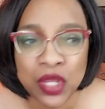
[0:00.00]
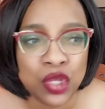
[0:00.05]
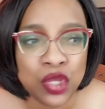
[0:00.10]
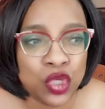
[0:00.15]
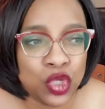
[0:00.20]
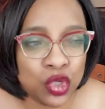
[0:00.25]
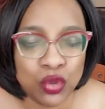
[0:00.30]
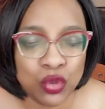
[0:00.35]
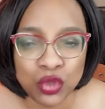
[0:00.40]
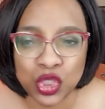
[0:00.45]

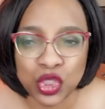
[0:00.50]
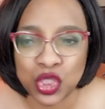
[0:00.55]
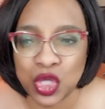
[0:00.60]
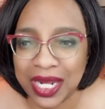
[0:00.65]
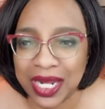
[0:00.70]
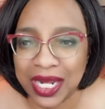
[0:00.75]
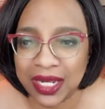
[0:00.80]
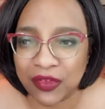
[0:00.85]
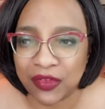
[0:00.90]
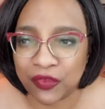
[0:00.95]
you
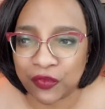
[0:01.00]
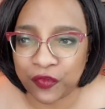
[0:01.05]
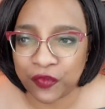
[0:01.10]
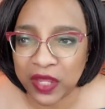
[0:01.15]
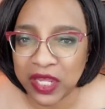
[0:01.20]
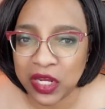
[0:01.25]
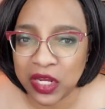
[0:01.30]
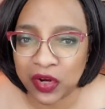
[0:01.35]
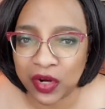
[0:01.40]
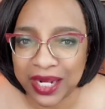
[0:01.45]
trying to
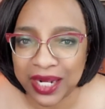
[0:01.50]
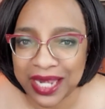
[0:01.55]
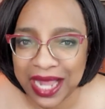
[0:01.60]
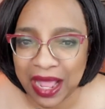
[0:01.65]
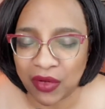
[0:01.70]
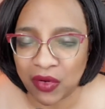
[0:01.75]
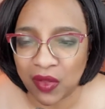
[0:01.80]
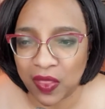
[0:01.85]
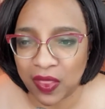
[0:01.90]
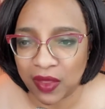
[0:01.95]
figure it
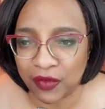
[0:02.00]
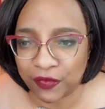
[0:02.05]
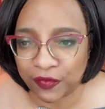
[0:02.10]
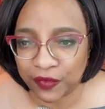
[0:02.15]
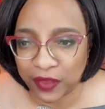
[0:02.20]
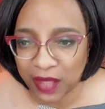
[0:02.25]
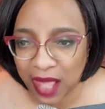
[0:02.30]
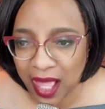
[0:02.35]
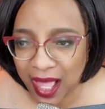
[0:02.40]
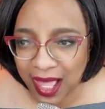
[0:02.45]
out on the
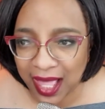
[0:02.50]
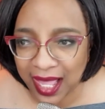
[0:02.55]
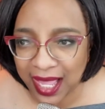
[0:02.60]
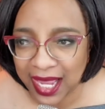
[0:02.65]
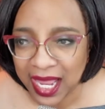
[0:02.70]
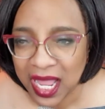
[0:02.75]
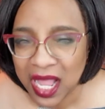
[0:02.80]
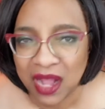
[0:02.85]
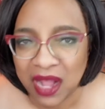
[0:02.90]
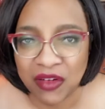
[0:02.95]

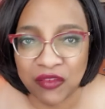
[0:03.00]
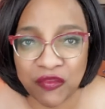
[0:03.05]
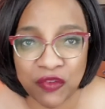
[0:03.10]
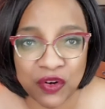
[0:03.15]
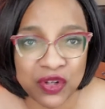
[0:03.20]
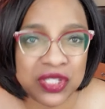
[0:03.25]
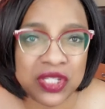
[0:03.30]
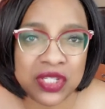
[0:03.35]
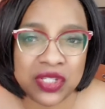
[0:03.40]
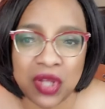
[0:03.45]
fly
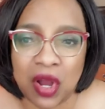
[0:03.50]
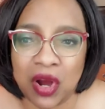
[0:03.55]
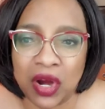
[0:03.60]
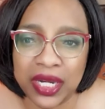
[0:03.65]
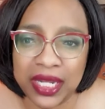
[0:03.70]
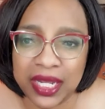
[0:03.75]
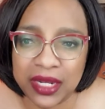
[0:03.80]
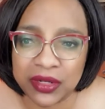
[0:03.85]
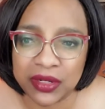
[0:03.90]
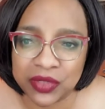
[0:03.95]
versus
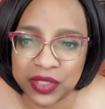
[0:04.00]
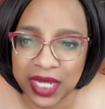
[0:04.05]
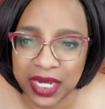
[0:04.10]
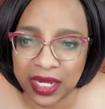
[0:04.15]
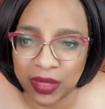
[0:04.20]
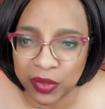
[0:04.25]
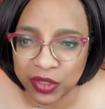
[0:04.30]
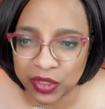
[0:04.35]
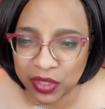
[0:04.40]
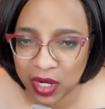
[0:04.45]
already
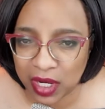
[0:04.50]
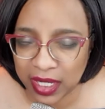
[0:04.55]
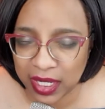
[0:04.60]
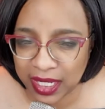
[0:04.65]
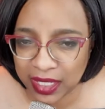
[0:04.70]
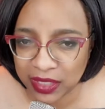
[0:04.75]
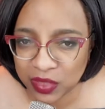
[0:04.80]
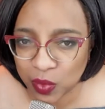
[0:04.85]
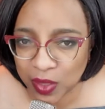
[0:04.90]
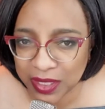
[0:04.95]
understanding what your
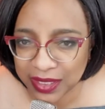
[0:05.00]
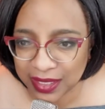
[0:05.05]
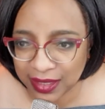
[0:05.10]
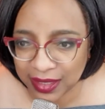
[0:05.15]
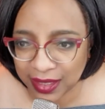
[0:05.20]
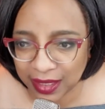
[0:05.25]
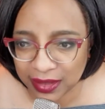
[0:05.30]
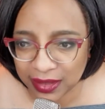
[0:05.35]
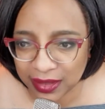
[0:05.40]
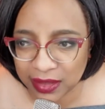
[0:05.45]
audience wants
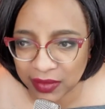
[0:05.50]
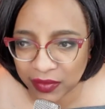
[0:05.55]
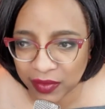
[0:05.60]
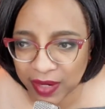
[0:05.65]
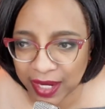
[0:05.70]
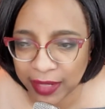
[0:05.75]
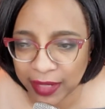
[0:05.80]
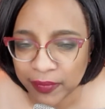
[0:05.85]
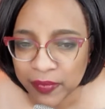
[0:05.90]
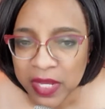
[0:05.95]
and needs,
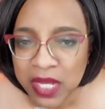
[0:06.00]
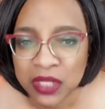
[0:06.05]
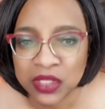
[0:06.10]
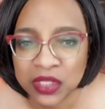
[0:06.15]
right?